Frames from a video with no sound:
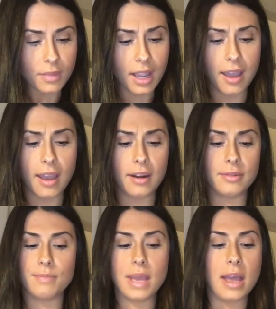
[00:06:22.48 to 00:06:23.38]

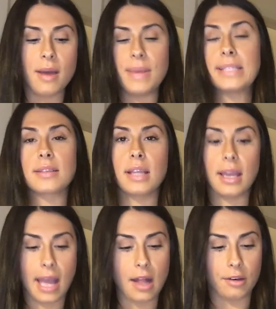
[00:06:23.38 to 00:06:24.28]
And basically,
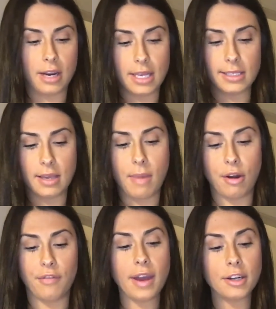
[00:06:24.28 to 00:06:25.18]
calorie is the
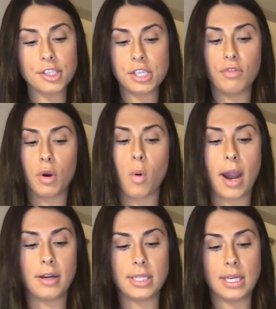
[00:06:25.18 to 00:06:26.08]
amount of energy
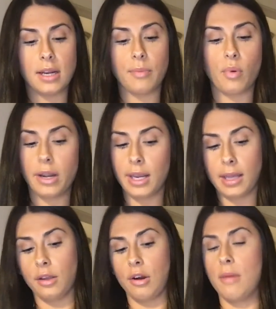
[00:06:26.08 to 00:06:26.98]
required to heat up 1
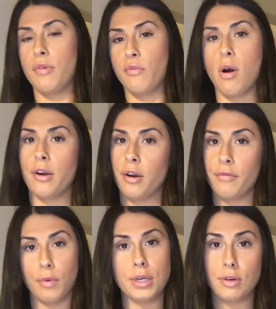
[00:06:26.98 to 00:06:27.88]
kilogram of water of
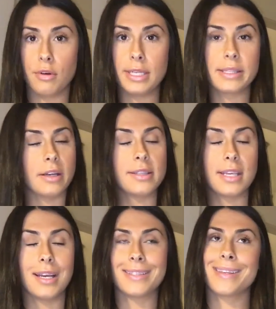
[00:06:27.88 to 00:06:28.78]
1 degree
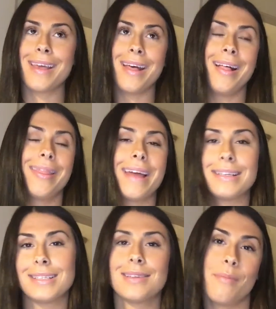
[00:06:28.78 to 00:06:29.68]
Celsius. That
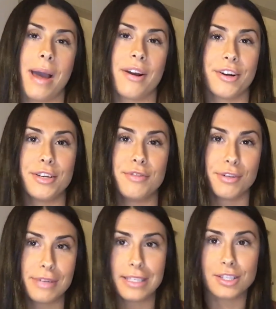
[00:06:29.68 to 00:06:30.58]
doesn't matter. You
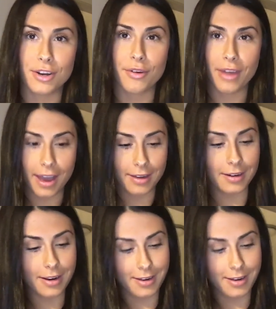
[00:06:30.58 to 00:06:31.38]
don't need to know that.